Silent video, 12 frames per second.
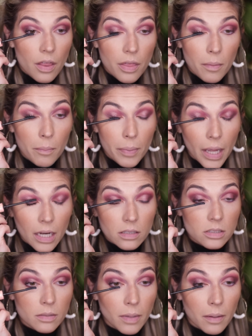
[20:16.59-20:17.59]
the
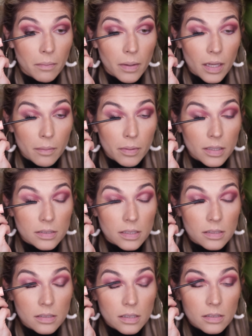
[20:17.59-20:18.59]
bane to my makeup
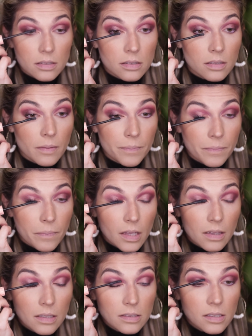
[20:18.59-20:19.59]
existence.
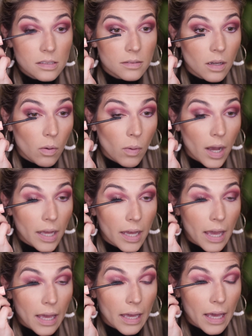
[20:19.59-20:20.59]
This is why
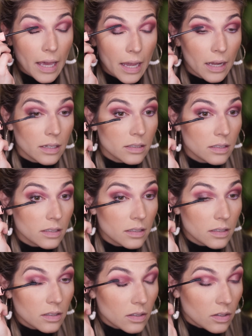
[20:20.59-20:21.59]
I hate
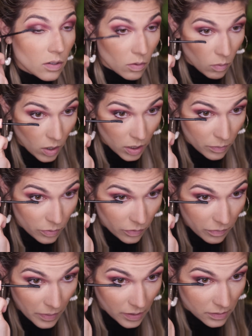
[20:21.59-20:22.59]

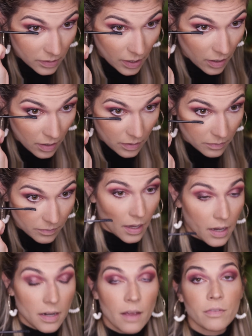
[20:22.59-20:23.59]
waterproof mascara.
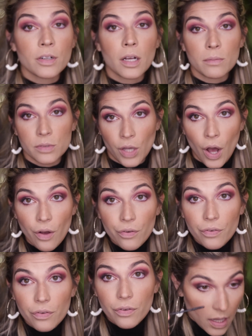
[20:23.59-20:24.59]
It never comes
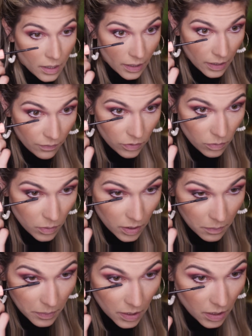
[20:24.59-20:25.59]
off. Like, if you
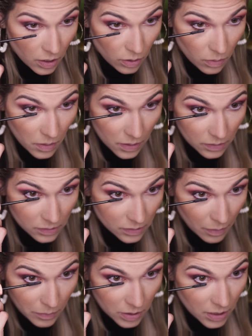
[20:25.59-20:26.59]
want to be cute in the
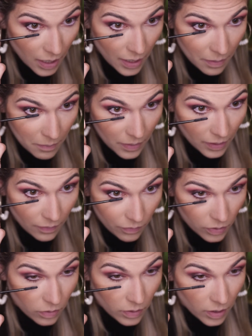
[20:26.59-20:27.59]
summertime, like if
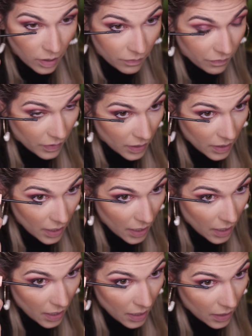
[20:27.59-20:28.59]
you're going on
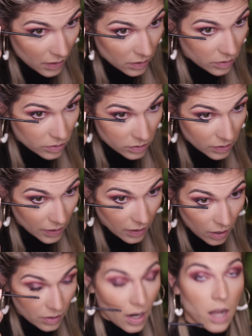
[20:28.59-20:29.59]
vacay and you just like
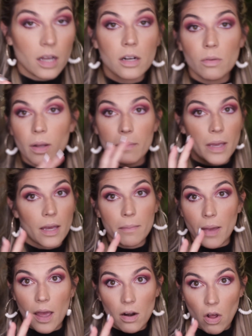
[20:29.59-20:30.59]
are not going to wear
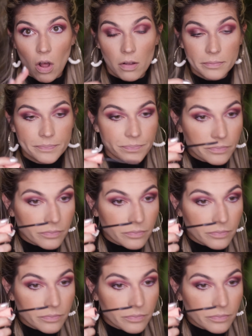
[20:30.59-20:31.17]
makeup at all,